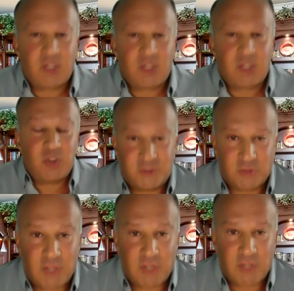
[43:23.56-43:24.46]
including the
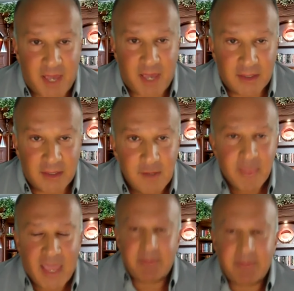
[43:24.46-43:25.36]
shirt off his back.
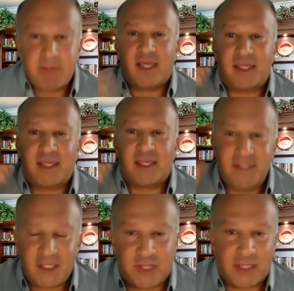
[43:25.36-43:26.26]
I remember like
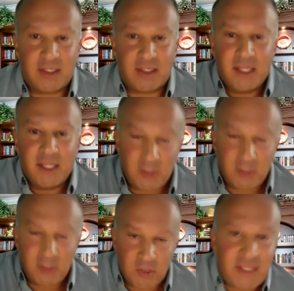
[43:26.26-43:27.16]
yesterday,
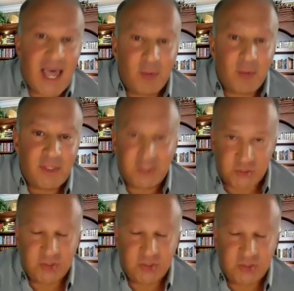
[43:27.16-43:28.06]
he looked down at
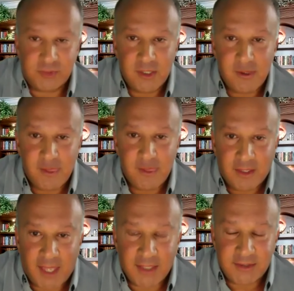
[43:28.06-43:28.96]
his shoes
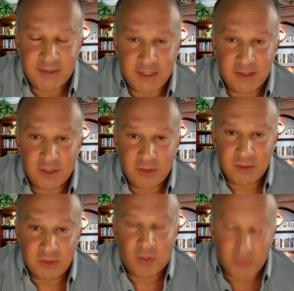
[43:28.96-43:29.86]
and said,
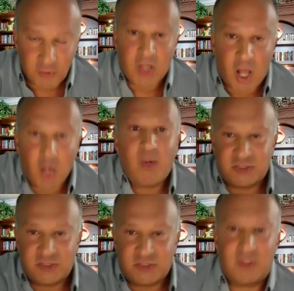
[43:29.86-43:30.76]
well, there's
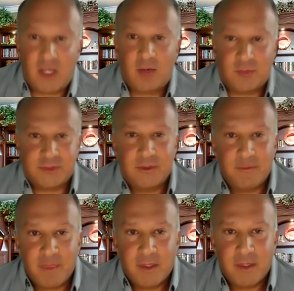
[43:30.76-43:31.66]
always student loans.
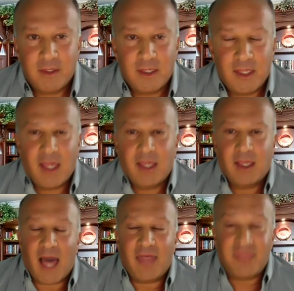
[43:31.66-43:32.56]

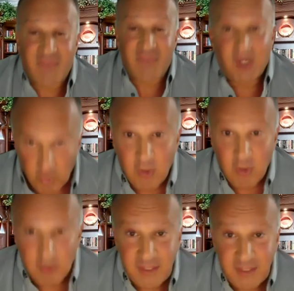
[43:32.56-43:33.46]
That
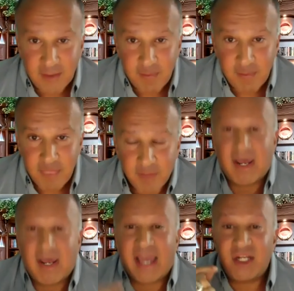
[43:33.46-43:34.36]
hurt me,
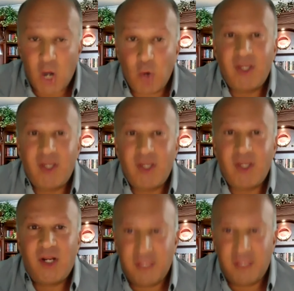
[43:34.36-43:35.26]
but I know it
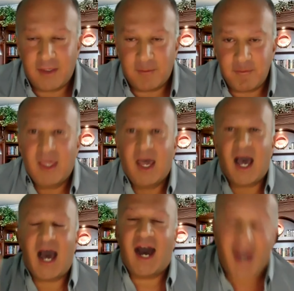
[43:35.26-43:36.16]
hurt him
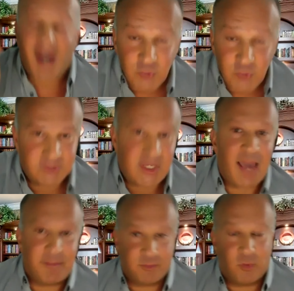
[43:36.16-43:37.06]
100
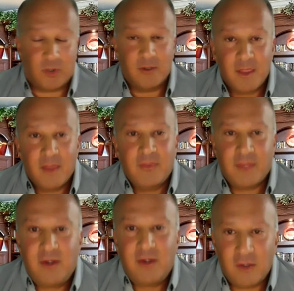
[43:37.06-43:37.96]
times more
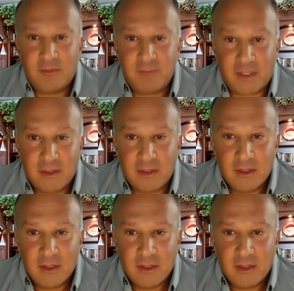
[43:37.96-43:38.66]
than it hurt me.